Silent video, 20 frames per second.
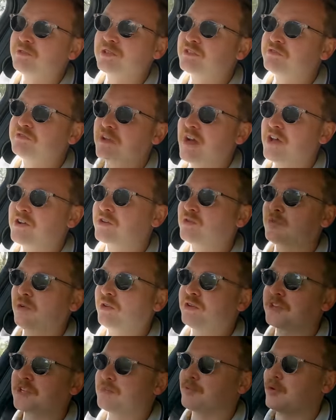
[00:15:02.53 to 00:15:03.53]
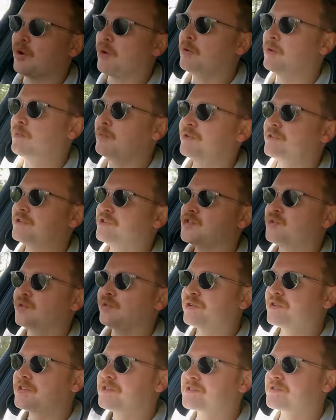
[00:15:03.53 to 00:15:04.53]
really found a quality problem with the
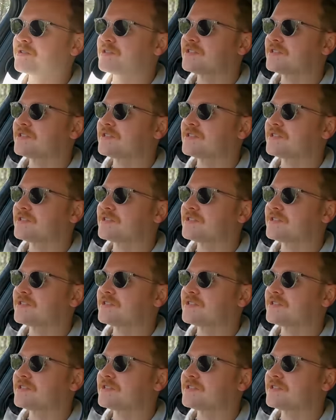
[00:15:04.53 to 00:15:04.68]
Giulias